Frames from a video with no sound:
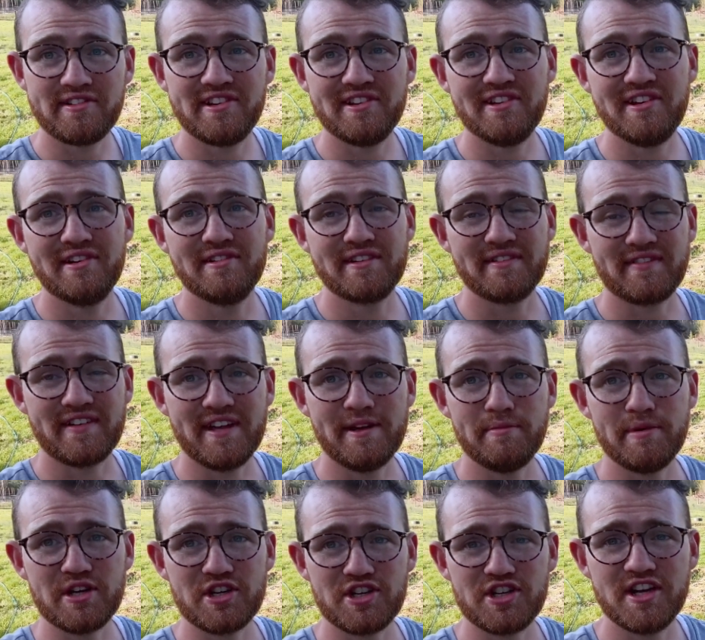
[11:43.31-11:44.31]
2 years of
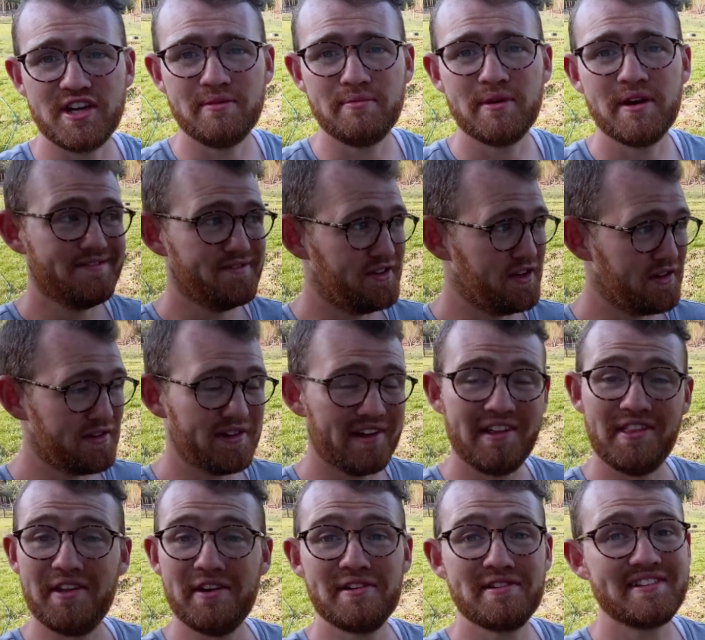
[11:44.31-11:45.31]
keeping sheep, there's
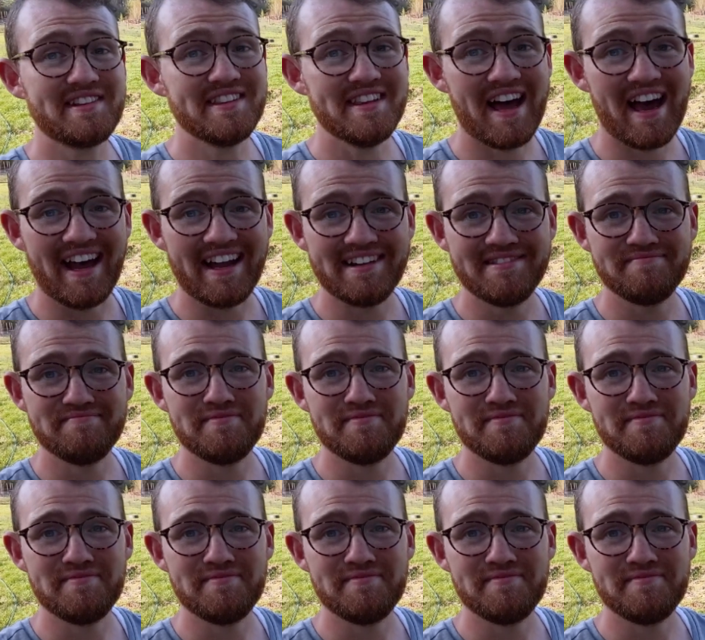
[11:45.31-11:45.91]
a lot.